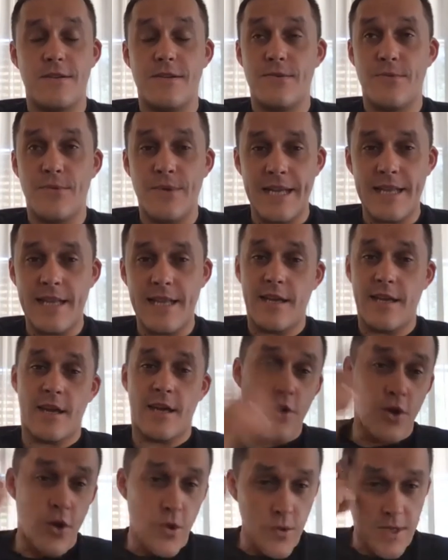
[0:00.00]
really a
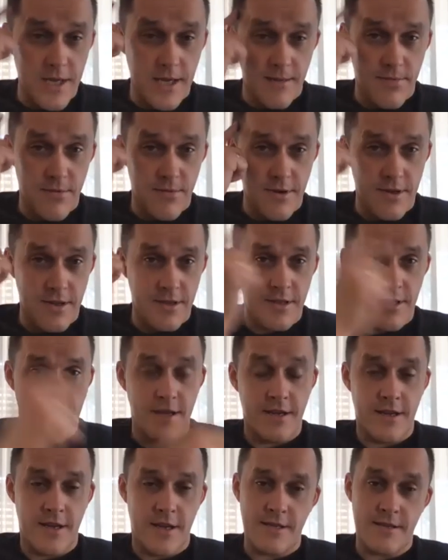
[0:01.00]
goalkeeper
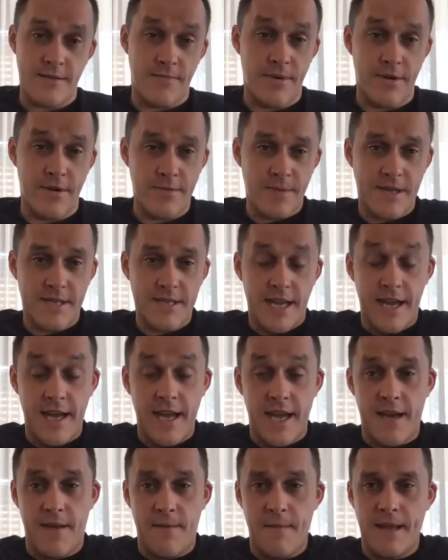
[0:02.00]
as a person, because
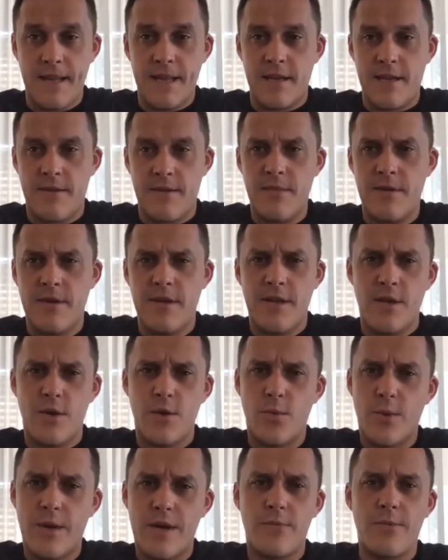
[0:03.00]
I met him
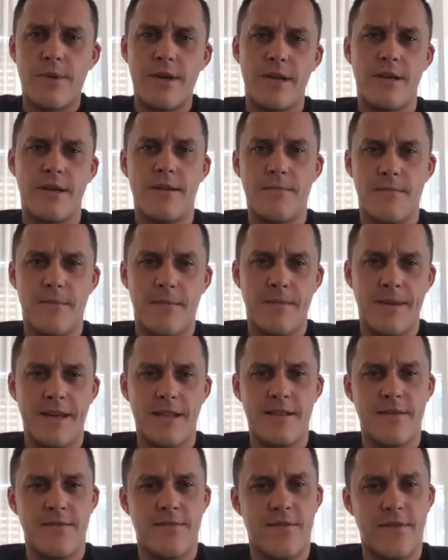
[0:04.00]
when we
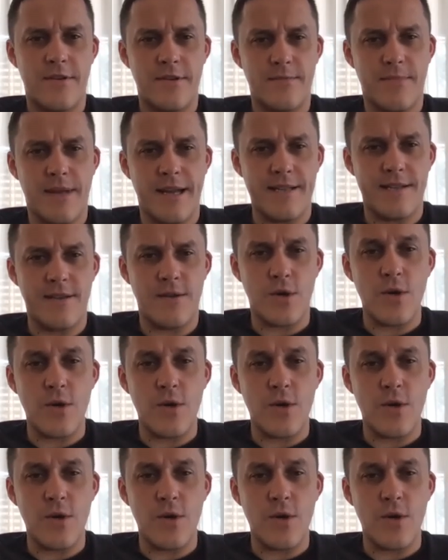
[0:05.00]
made the first Bindsa